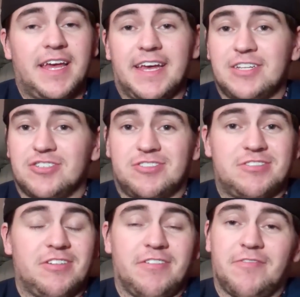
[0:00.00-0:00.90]
and
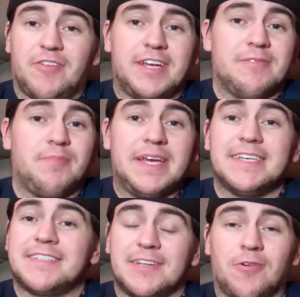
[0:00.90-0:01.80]
just freaking
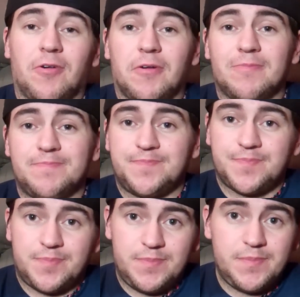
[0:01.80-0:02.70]
beasting on them,
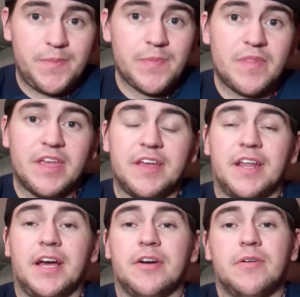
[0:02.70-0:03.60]
you
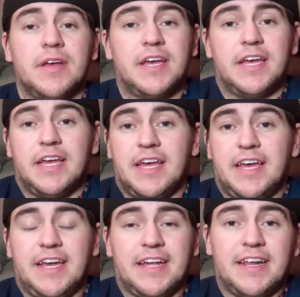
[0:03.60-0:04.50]
know.
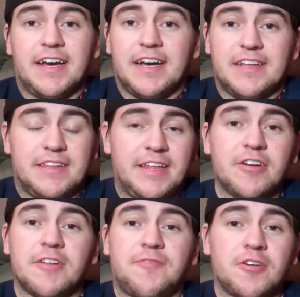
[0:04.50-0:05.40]
And
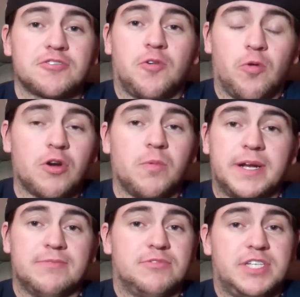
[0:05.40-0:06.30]
there in the first quarter when
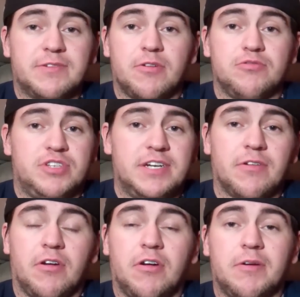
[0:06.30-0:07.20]
it was
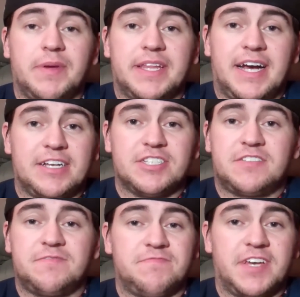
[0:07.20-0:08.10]
0-0, I mean, I
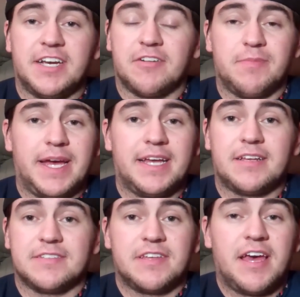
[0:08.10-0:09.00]
just figured, man,
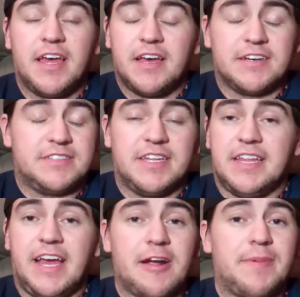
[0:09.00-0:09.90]
because
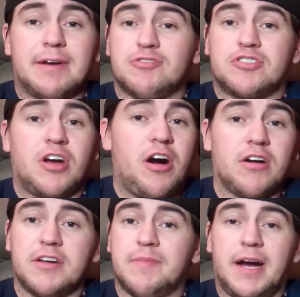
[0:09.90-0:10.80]
everybody was just
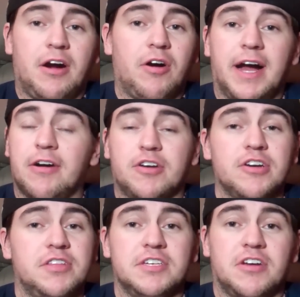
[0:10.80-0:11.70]
talking about, oh, how
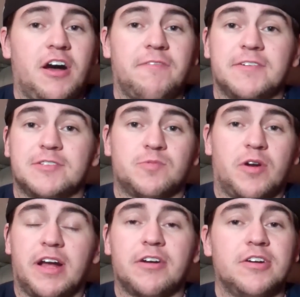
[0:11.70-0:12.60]
good these offenses were, how